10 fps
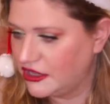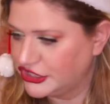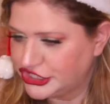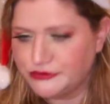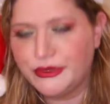
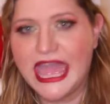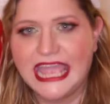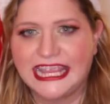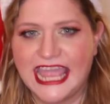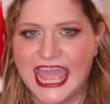
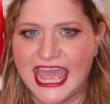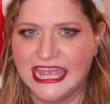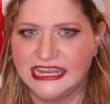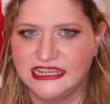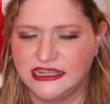shebang,
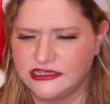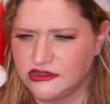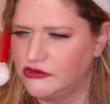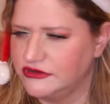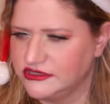and it is
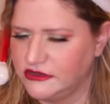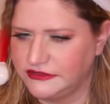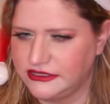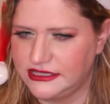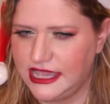all resolved
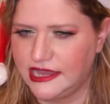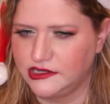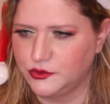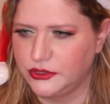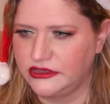in the
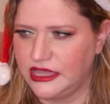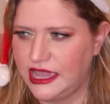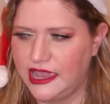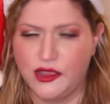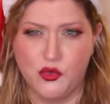end with
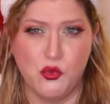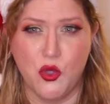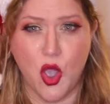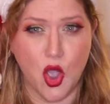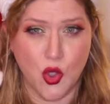a
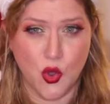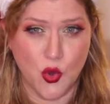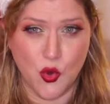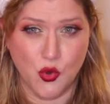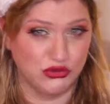
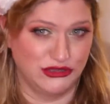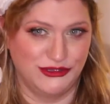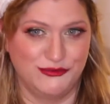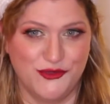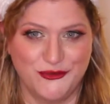whoa
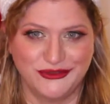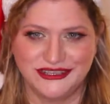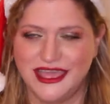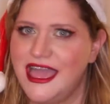moment.